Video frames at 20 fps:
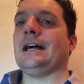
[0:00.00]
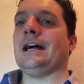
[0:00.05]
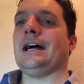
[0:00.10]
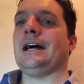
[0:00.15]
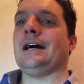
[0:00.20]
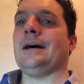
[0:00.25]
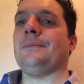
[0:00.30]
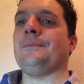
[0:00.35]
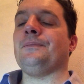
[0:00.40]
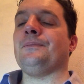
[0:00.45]

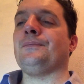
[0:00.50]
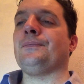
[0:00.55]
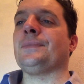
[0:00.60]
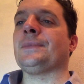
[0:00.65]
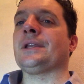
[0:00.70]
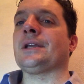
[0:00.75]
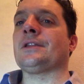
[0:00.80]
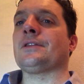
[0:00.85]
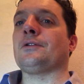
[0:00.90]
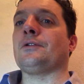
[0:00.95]
Um,
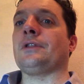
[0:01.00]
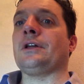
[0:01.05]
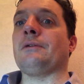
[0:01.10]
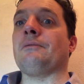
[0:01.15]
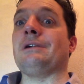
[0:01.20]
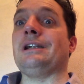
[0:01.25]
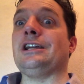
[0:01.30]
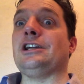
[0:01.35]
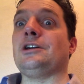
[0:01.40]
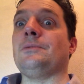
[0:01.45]
thought they
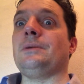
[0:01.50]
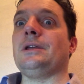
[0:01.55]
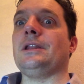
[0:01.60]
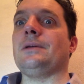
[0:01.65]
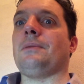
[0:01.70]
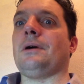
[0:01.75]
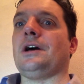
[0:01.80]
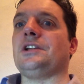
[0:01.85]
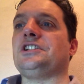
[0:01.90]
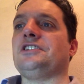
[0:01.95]
really could be
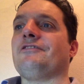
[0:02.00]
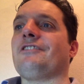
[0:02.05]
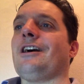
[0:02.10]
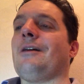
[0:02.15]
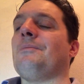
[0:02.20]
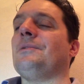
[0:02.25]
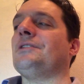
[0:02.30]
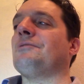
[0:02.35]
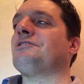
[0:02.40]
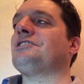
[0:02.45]
the party of
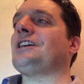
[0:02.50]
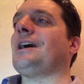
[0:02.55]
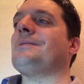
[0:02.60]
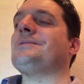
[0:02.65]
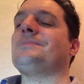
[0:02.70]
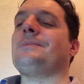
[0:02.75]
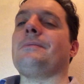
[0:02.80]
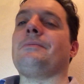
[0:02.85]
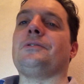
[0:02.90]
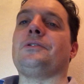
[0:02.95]
government. There were
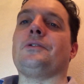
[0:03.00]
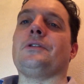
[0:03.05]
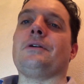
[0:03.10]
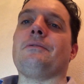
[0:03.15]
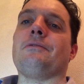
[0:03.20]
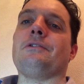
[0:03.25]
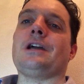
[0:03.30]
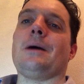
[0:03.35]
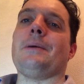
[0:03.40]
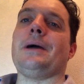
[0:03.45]
times people thought they
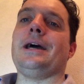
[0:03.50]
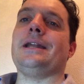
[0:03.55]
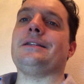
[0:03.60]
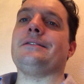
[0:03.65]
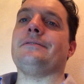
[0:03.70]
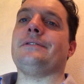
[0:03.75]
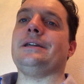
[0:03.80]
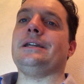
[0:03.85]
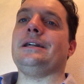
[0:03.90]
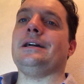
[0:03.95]
would come ahead
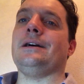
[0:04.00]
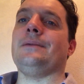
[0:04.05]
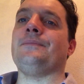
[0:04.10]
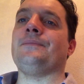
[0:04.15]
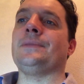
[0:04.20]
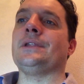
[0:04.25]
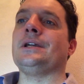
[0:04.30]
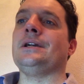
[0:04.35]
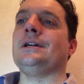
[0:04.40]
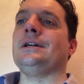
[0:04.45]
of the
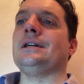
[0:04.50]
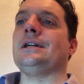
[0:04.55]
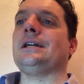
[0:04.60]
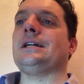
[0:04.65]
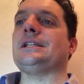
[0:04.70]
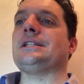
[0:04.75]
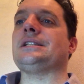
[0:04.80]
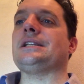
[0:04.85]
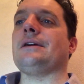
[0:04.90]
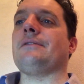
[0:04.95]
um,
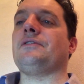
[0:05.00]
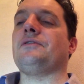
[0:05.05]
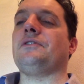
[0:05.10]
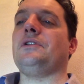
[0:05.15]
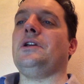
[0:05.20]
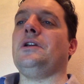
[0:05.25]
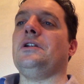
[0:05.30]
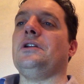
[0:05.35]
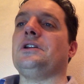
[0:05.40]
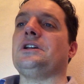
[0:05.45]
Conservative
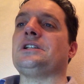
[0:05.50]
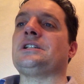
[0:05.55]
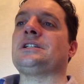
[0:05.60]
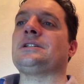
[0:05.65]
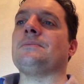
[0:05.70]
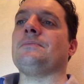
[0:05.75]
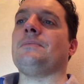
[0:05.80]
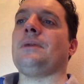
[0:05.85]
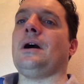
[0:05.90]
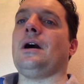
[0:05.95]
and
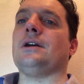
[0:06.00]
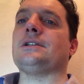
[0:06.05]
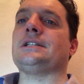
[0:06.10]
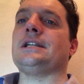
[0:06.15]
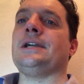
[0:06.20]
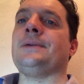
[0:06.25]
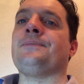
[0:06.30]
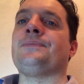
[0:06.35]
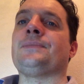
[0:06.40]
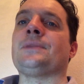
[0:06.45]
Unionist
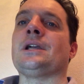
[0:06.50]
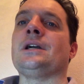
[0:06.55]
Party.